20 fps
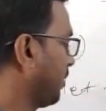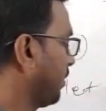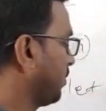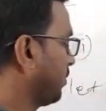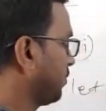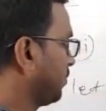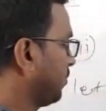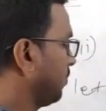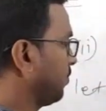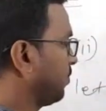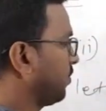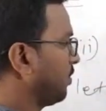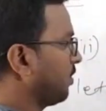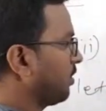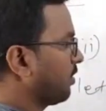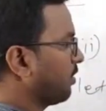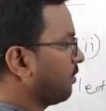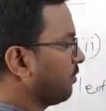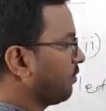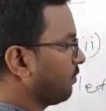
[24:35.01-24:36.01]
So
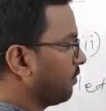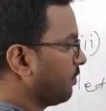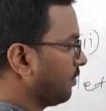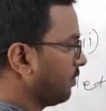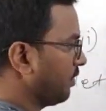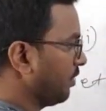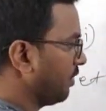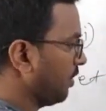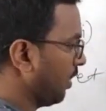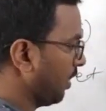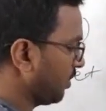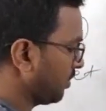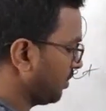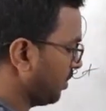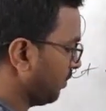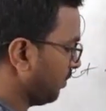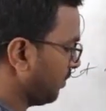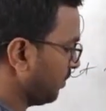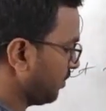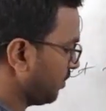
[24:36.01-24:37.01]
product of
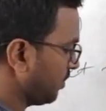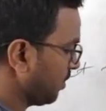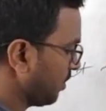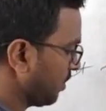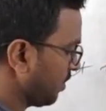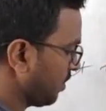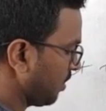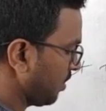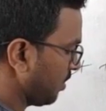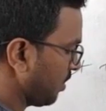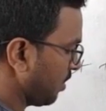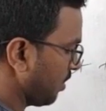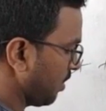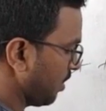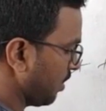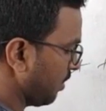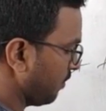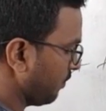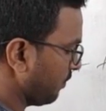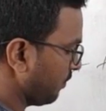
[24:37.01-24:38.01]
extreme is
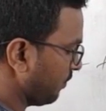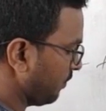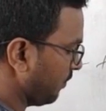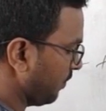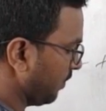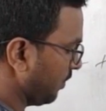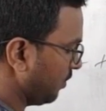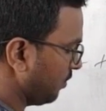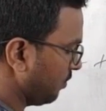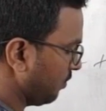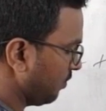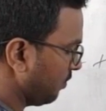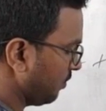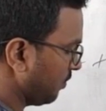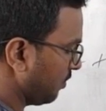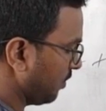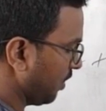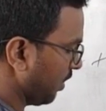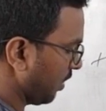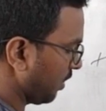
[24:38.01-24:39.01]
half into
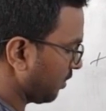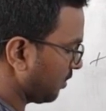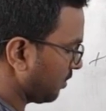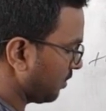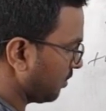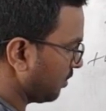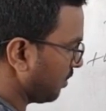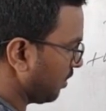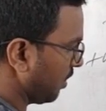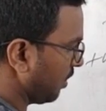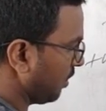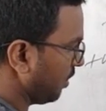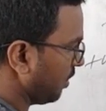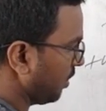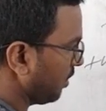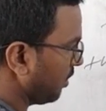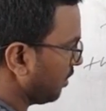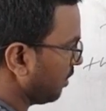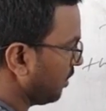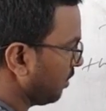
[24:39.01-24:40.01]
x, and
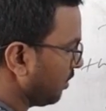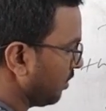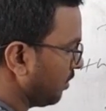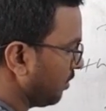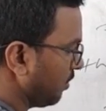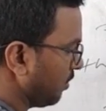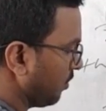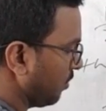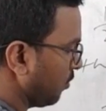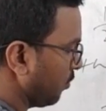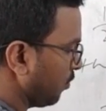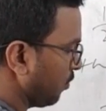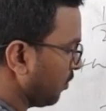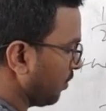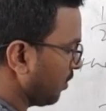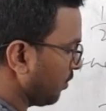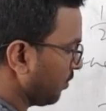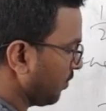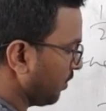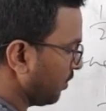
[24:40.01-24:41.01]
here
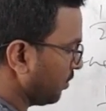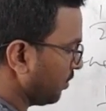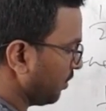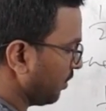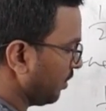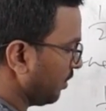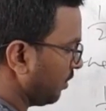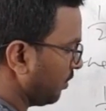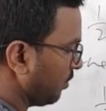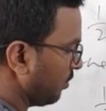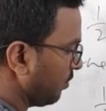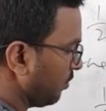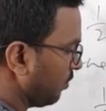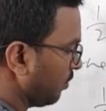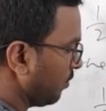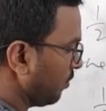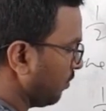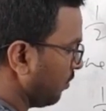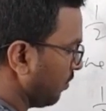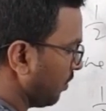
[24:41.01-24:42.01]
1 by 3 into
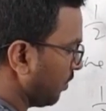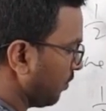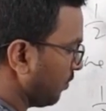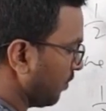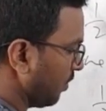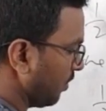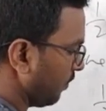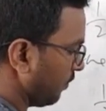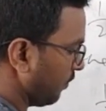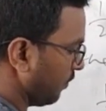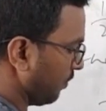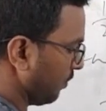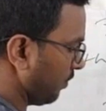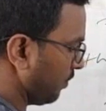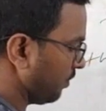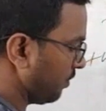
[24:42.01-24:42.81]
1 by 4.